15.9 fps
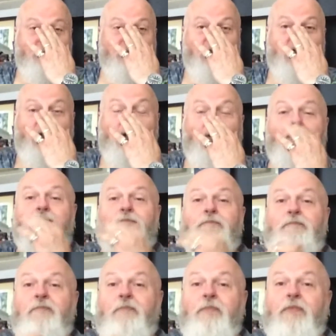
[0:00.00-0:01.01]
So,
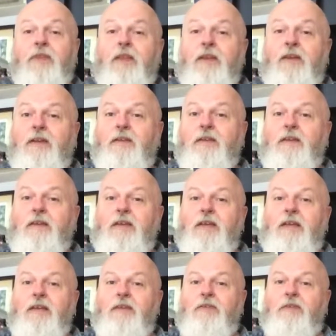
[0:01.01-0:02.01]

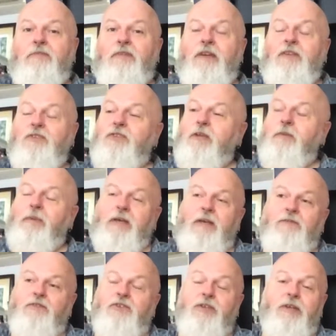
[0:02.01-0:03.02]
if you fancy a
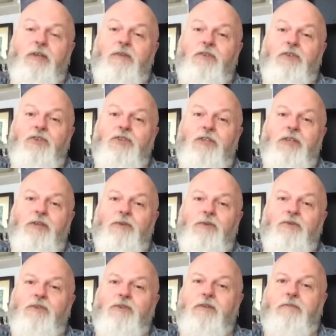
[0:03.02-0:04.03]
bit of Stephen
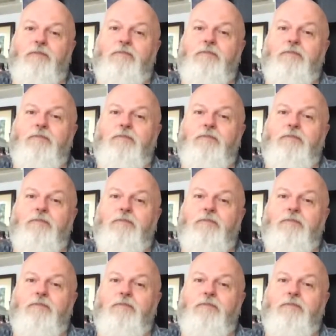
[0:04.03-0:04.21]
Stills,